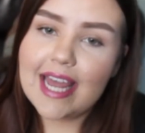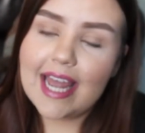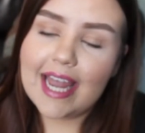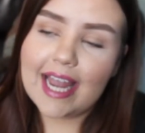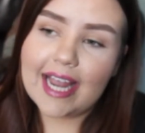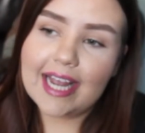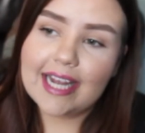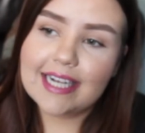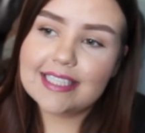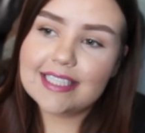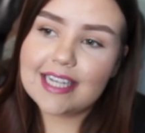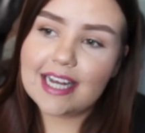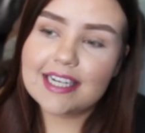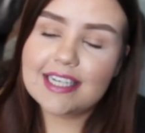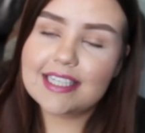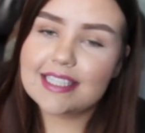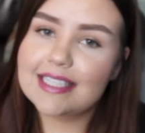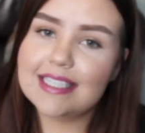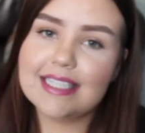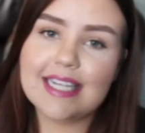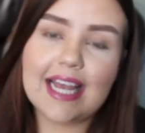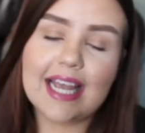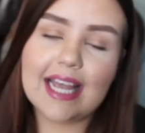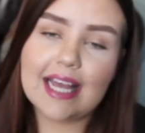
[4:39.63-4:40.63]
It, it
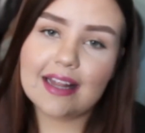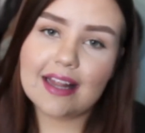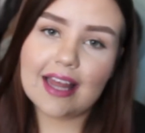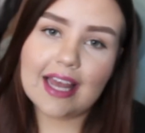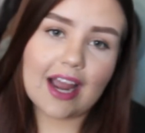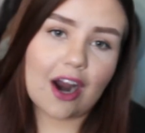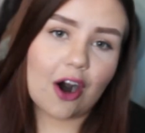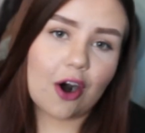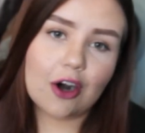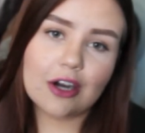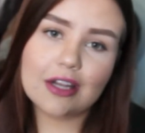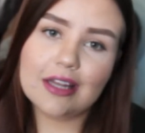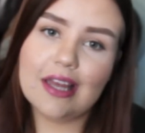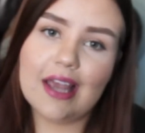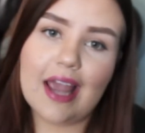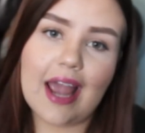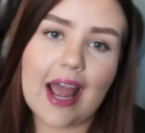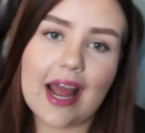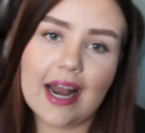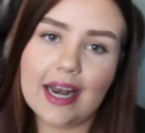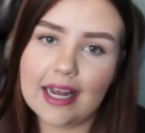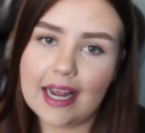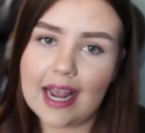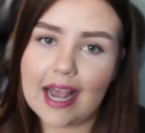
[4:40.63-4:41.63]
doesn't take like hardly
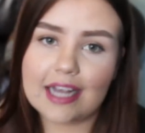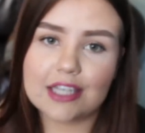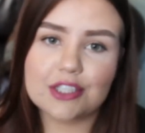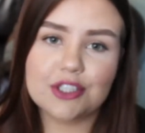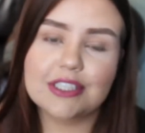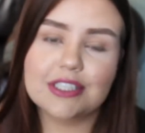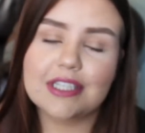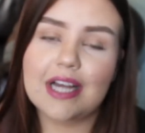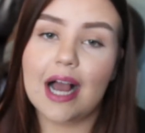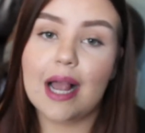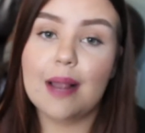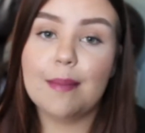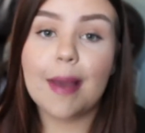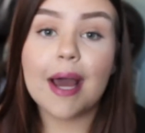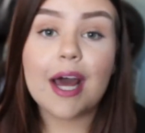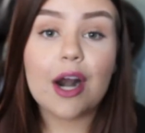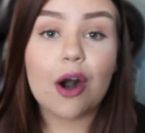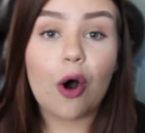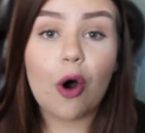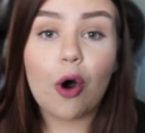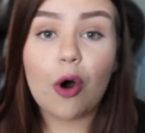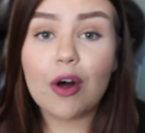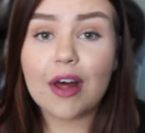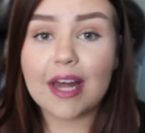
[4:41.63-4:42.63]
any extra time at
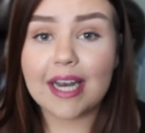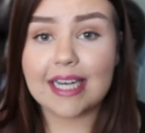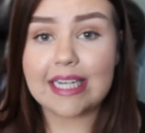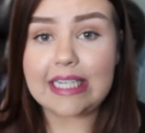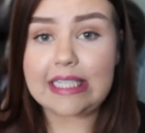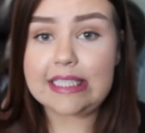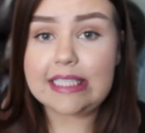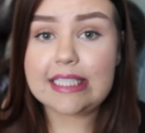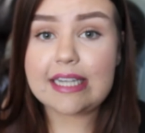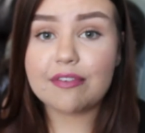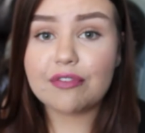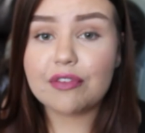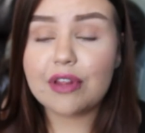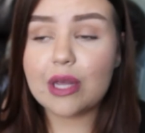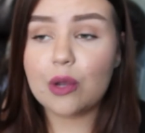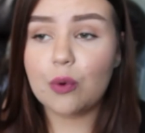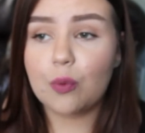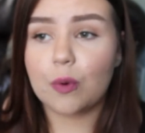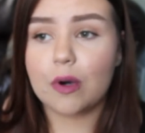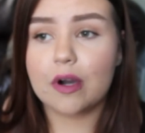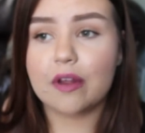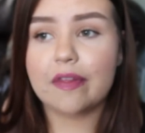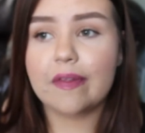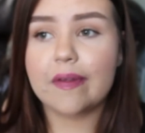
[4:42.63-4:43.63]
all and it is definitely
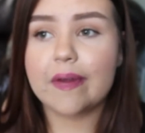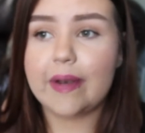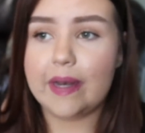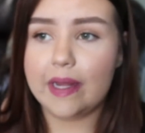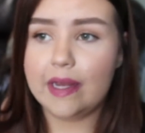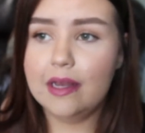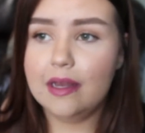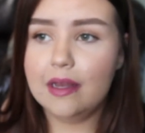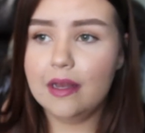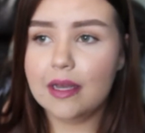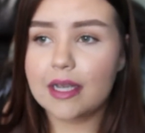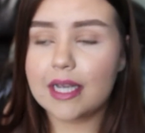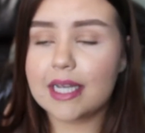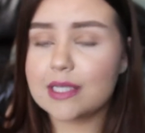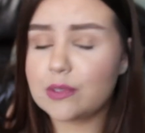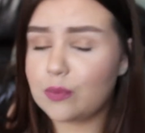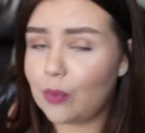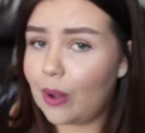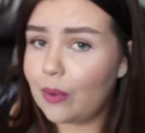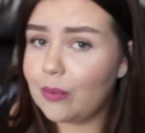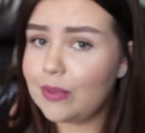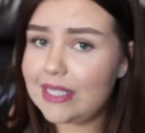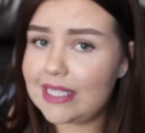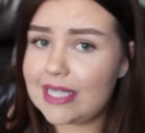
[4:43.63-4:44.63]
worth it because
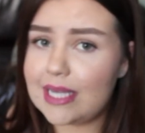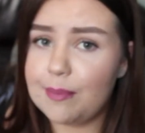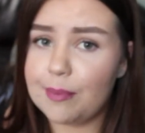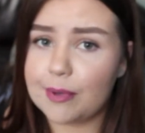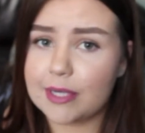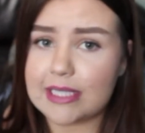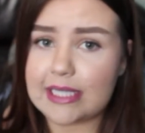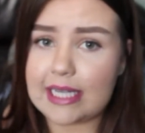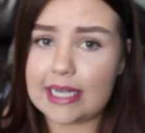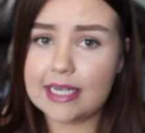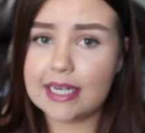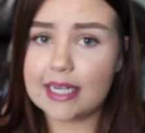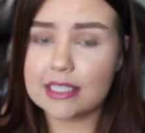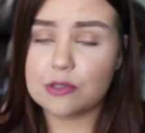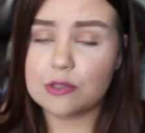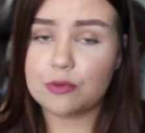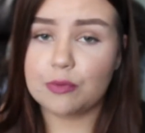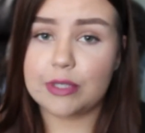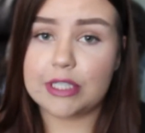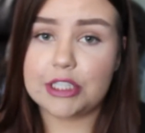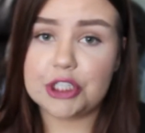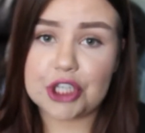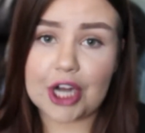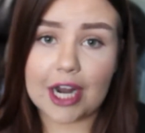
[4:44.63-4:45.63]
while we sleep our skin does
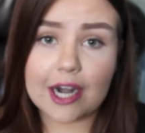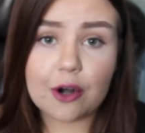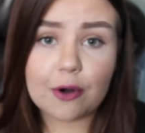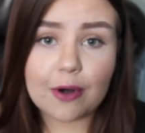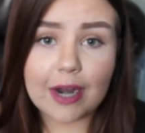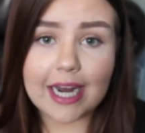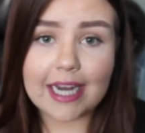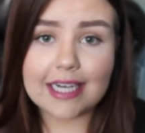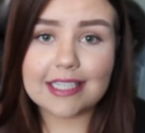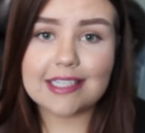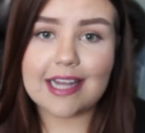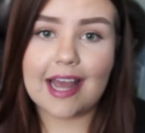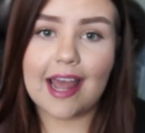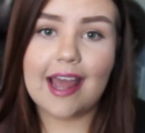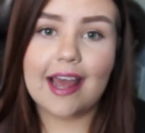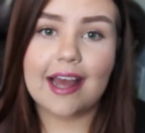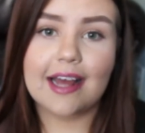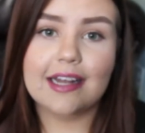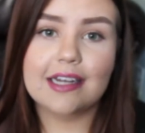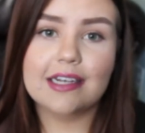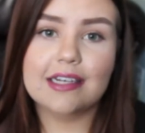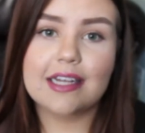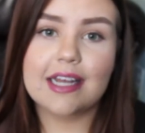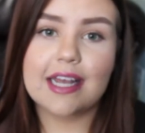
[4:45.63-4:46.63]
regenerate
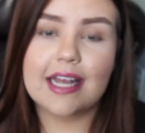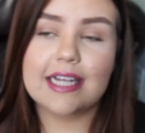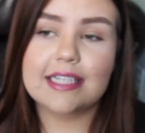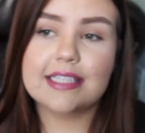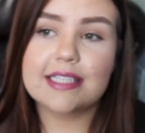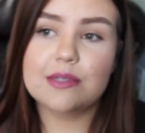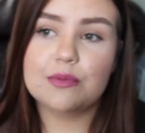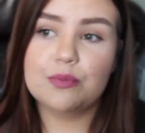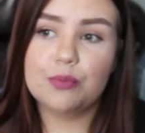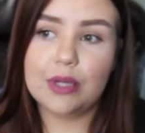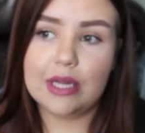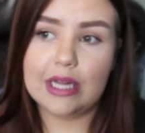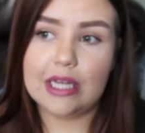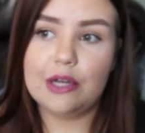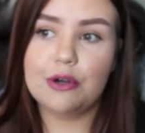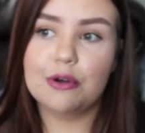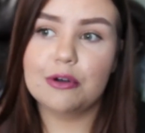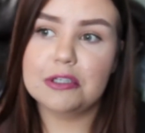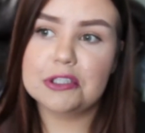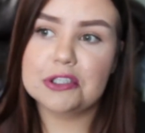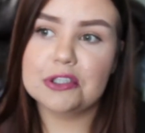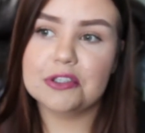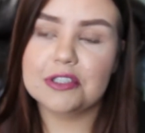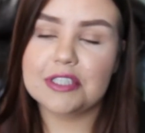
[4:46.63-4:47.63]
and it's really
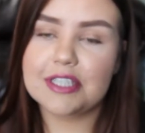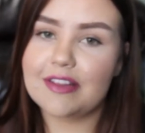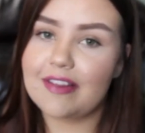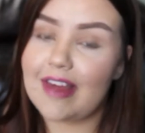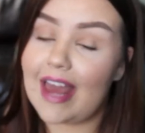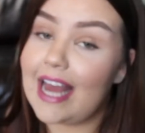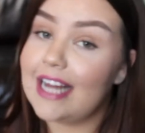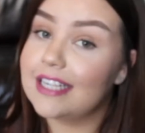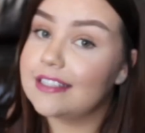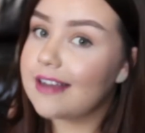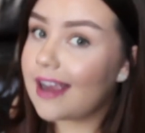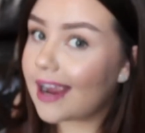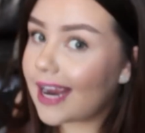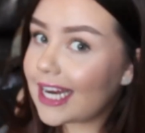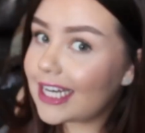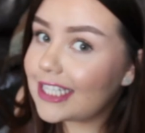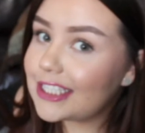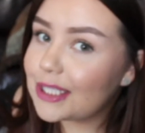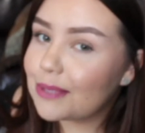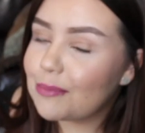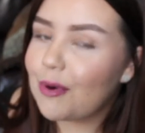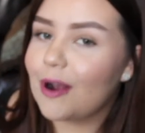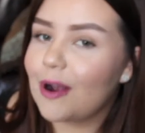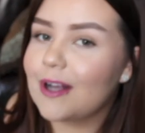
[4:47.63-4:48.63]
crucial to the
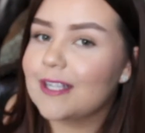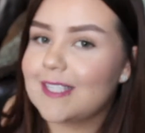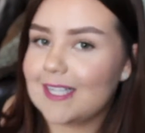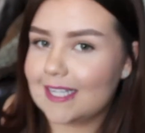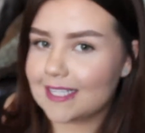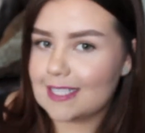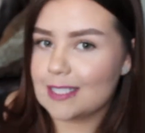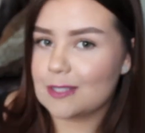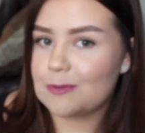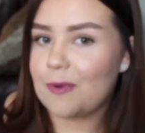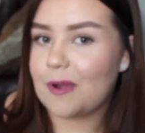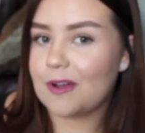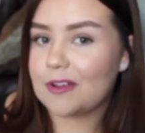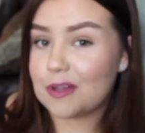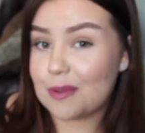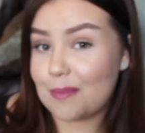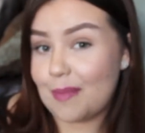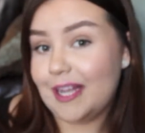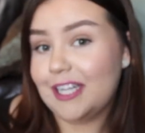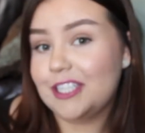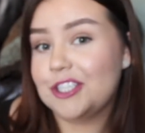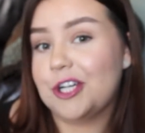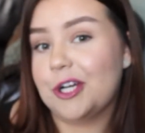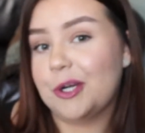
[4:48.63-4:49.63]
anti-aging process as well to
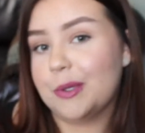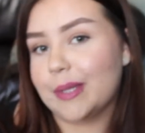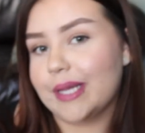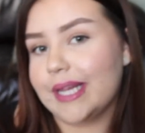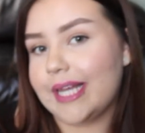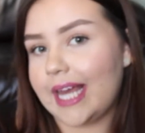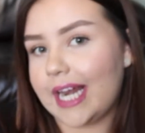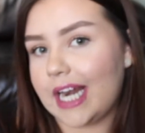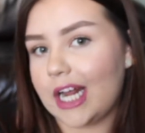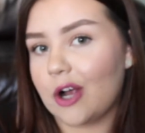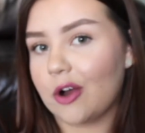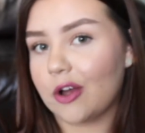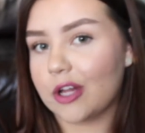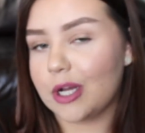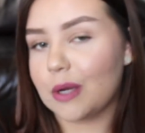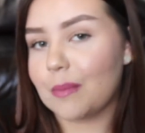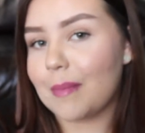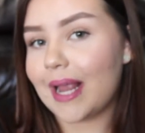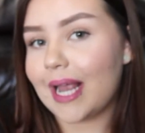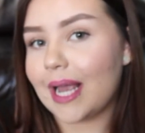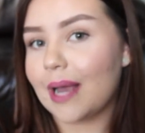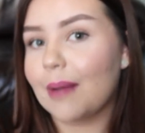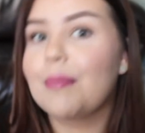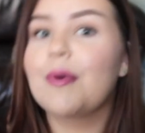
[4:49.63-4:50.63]
make sure you're really getting all your
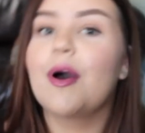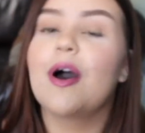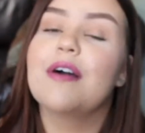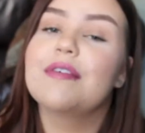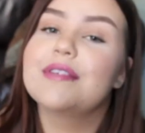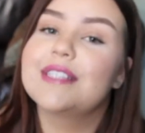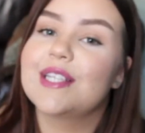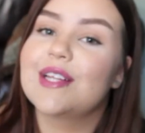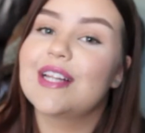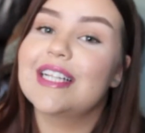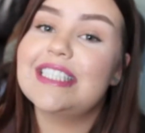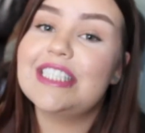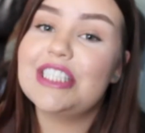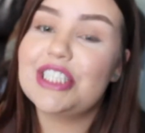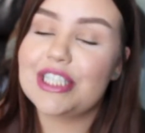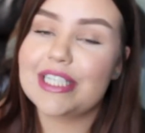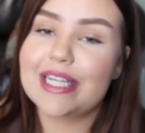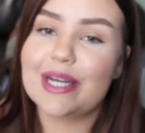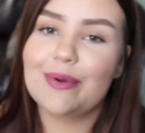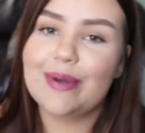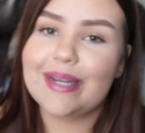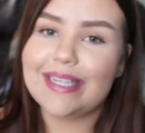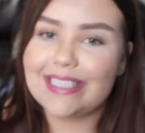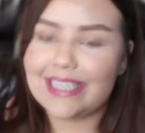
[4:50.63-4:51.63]
makeup off. So that's just
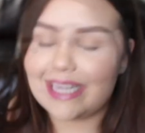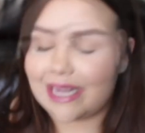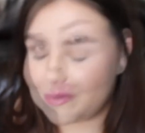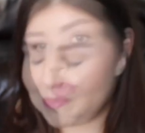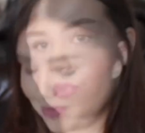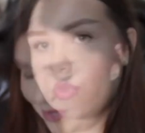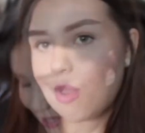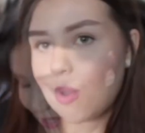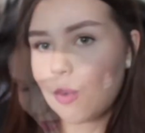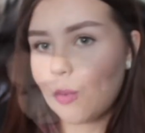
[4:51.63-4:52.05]
a quick tip.